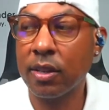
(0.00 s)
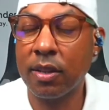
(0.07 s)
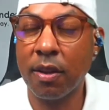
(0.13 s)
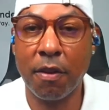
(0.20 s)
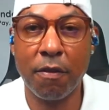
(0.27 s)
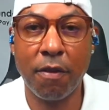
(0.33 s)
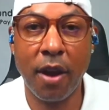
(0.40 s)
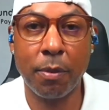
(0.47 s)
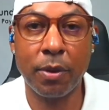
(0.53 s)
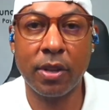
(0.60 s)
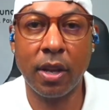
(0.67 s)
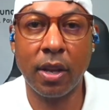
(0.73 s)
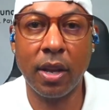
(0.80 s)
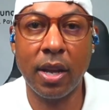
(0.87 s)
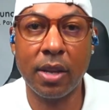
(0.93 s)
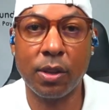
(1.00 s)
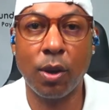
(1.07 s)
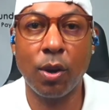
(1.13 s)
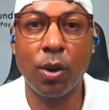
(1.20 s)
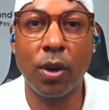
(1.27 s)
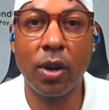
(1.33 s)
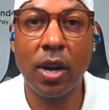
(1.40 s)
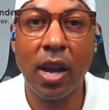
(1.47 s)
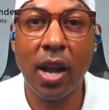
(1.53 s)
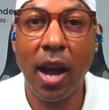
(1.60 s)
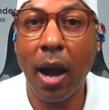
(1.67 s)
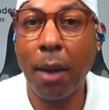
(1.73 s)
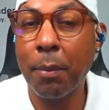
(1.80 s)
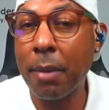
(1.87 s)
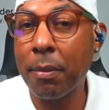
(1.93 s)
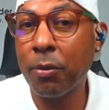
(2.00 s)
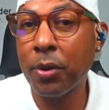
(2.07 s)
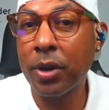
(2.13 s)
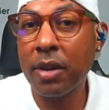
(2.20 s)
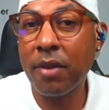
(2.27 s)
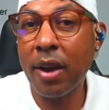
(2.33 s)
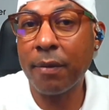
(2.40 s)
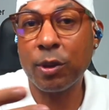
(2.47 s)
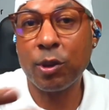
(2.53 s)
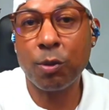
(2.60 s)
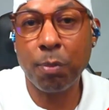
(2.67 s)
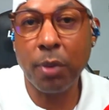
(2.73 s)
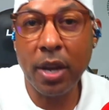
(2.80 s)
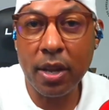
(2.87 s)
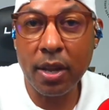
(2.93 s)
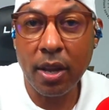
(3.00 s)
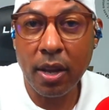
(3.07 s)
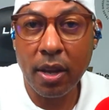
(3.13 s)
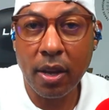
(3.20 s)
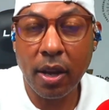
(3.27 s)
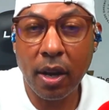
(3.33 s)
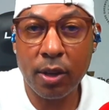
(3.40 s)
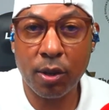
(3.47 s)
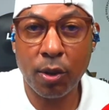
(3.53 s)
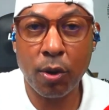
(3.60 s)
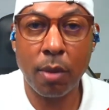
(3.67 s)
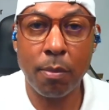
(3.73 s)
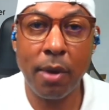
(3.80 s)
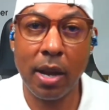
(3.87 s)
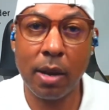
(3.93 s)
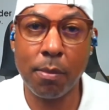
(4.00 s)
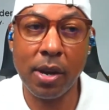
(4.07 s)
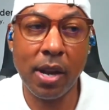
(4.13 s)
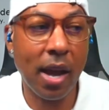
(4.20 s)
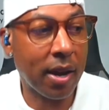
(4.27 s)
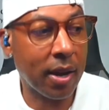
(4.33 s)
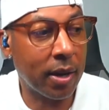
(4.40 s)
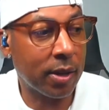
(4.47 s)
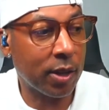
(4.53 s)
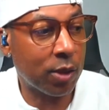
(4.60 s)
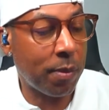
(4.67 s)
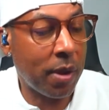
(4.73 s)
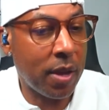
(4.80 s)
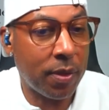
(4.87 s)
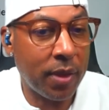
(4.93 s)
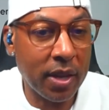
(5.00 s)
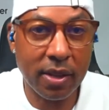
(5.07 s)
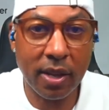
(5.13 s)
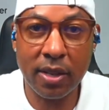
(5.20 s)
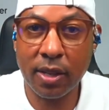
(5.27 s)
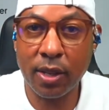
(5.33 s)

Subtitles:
75% less, or I maybe wouldn't even have to spend a certain amount of money. I could have just spent this and